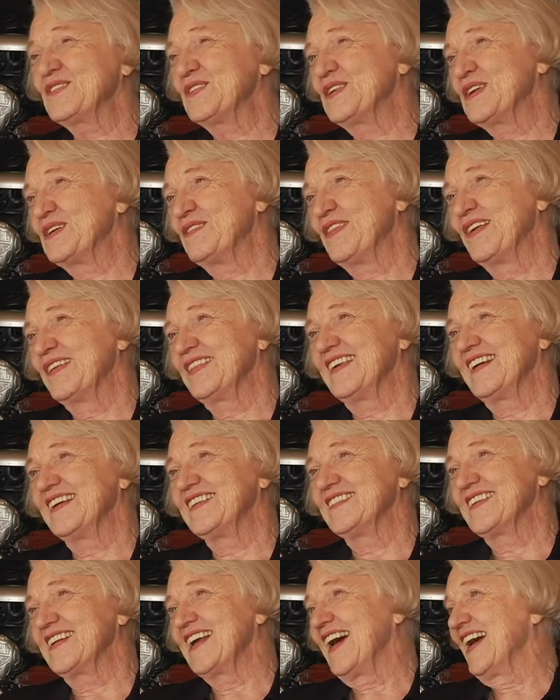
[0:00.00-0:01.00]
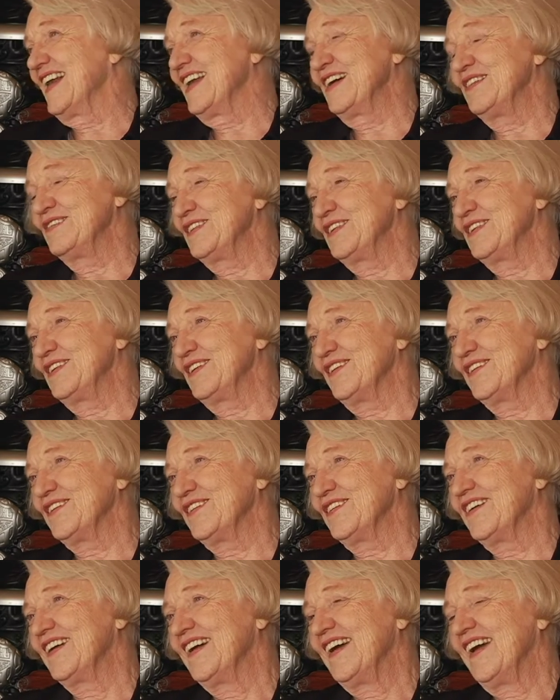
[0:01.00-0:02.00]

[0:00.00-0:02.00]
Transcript: one of the things that I love to do.